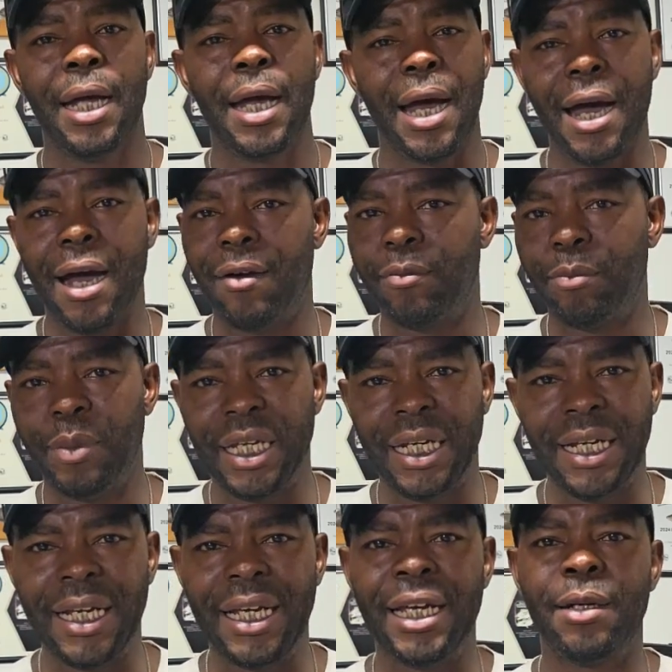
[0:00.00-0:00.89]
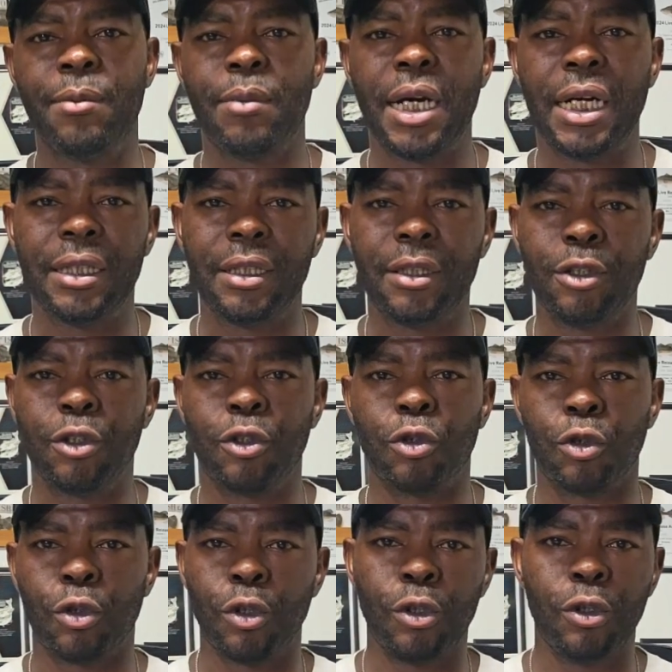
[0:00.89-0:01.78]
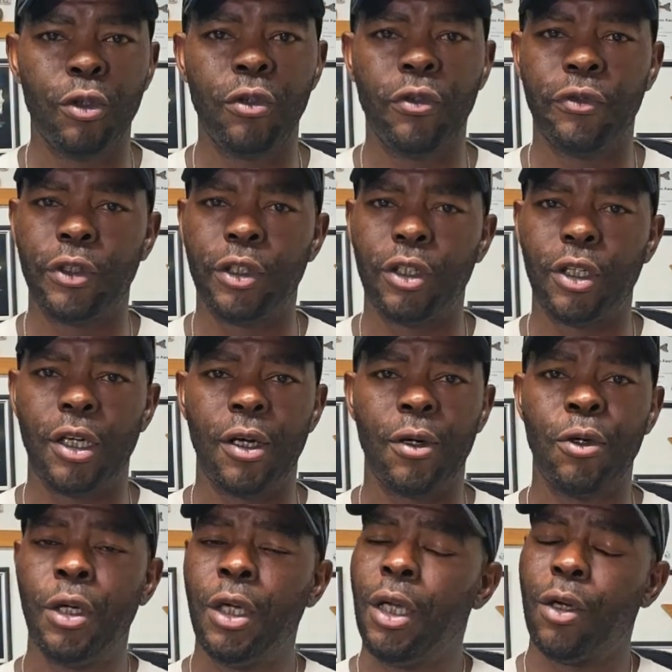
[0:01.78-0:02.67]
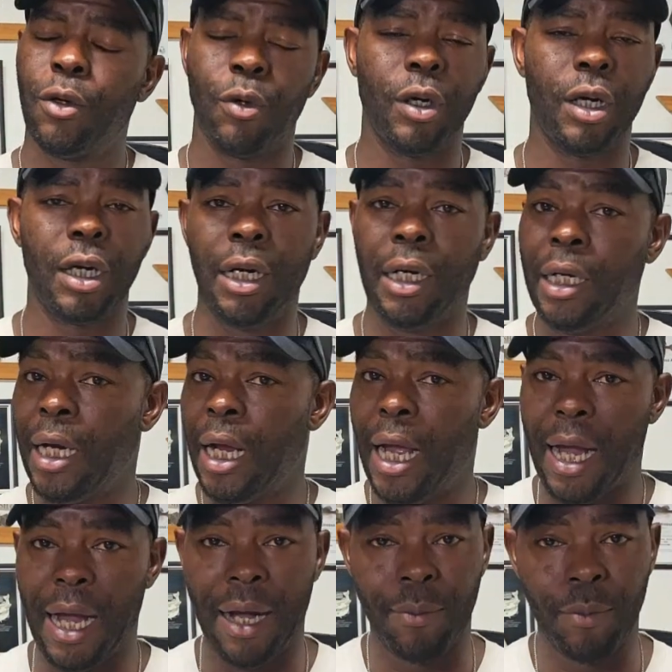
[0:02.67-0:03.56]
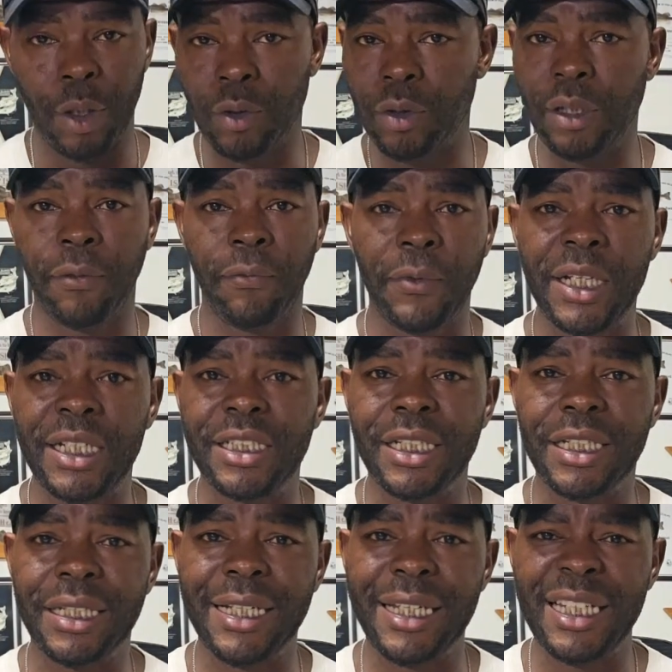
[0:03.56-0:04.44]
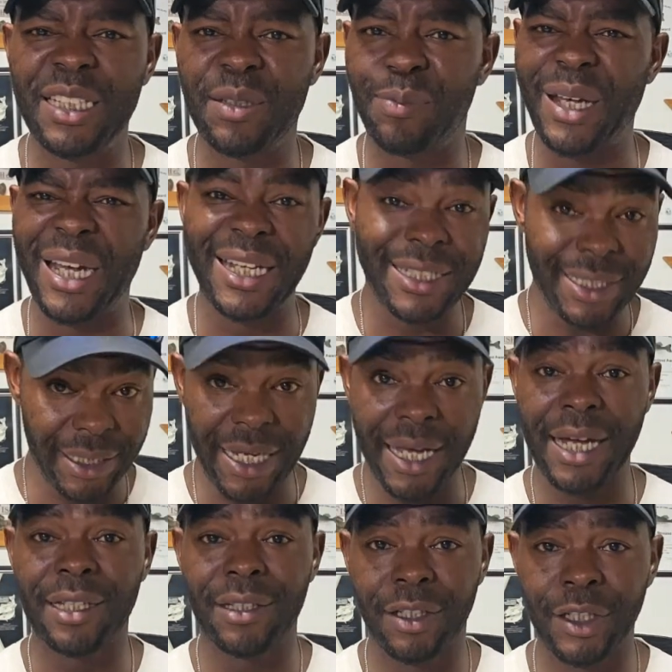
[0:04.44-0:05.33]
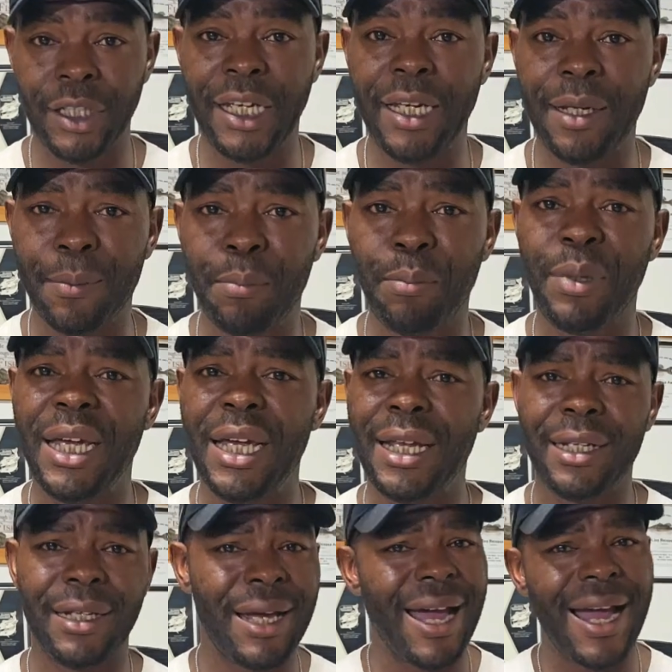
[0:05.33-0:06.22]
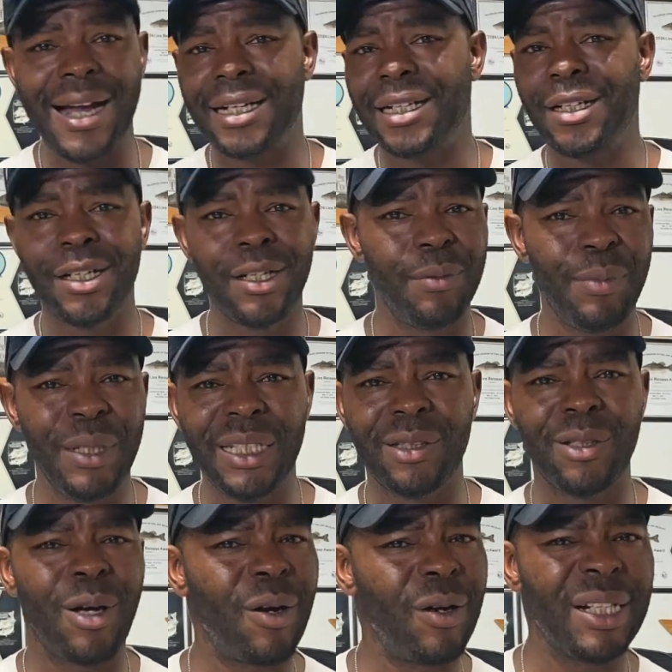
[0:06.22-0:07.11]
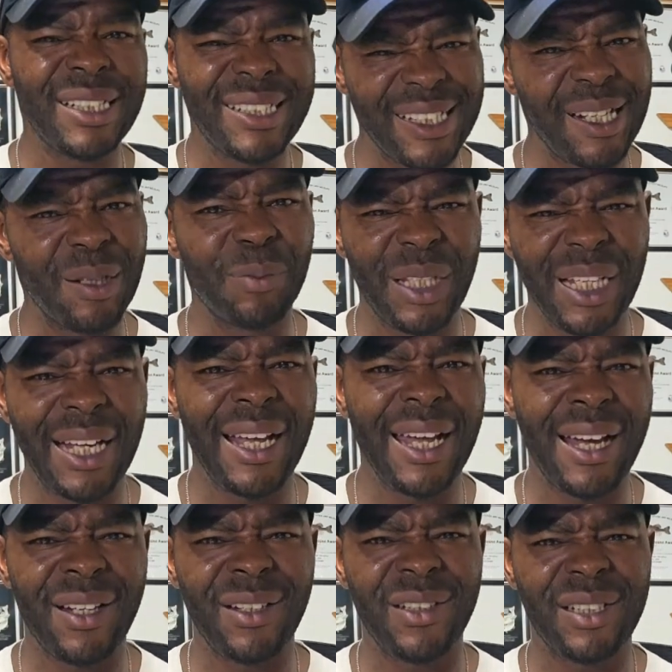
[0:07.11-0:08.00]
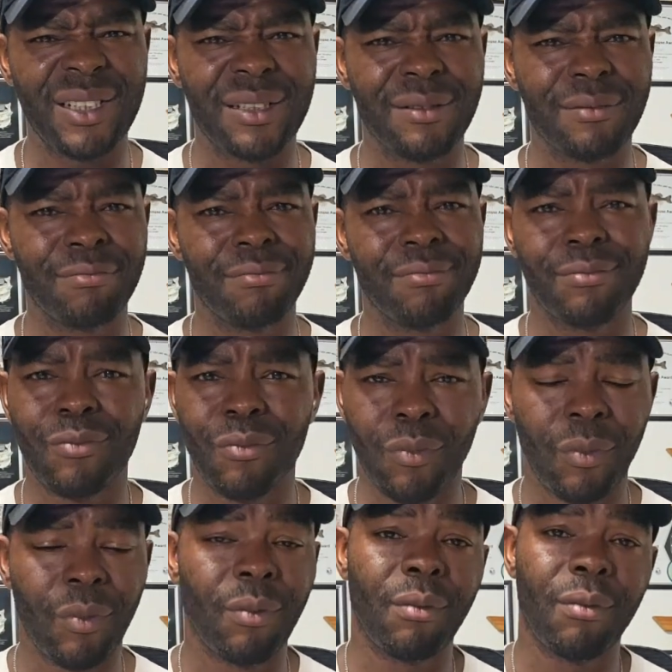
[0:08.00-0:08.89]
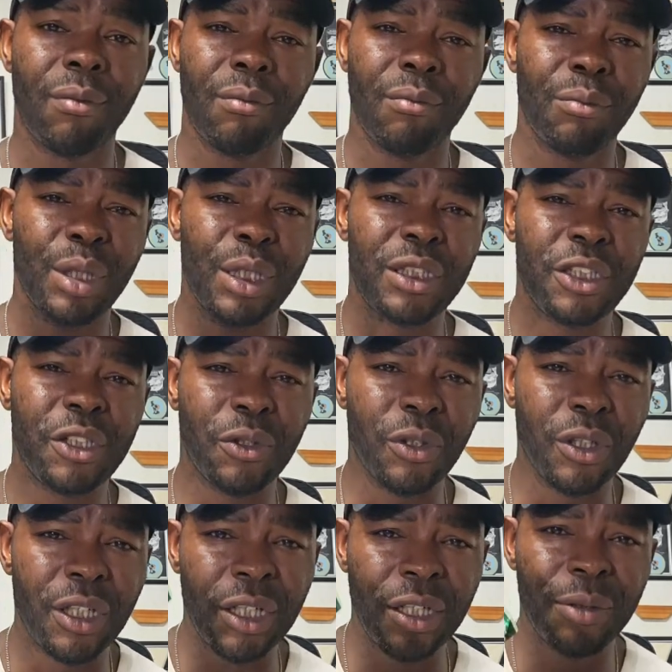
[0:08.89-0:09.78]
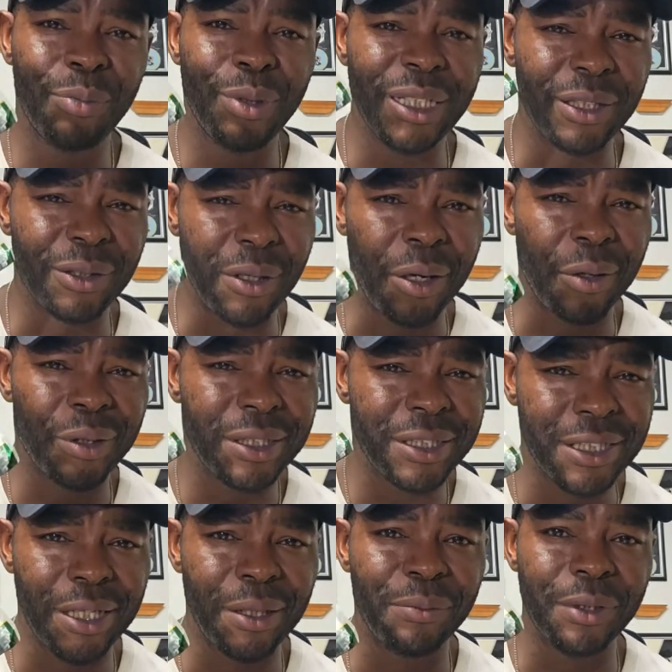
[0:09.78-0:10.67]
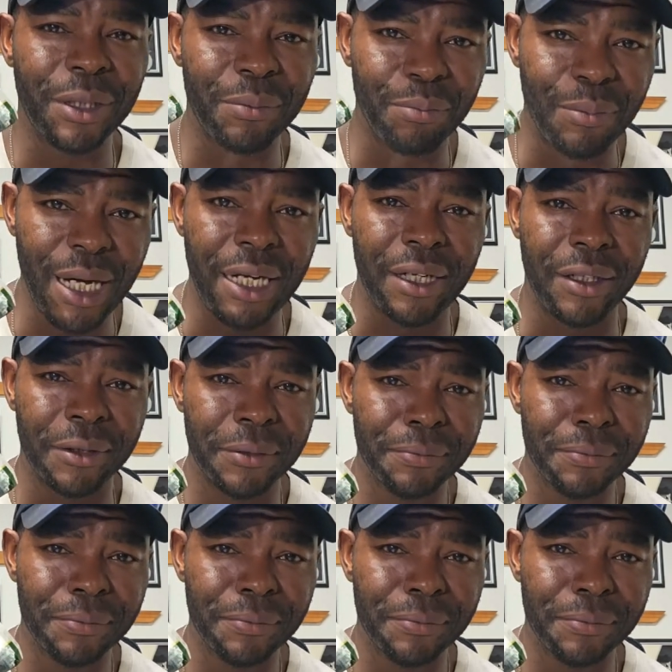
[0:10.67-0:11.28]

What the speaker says: I've been in my little groove, you know, where I'm only fishing these baits. Yeah, they're getting bit. I could be throwing something else, but you could be throwing something better.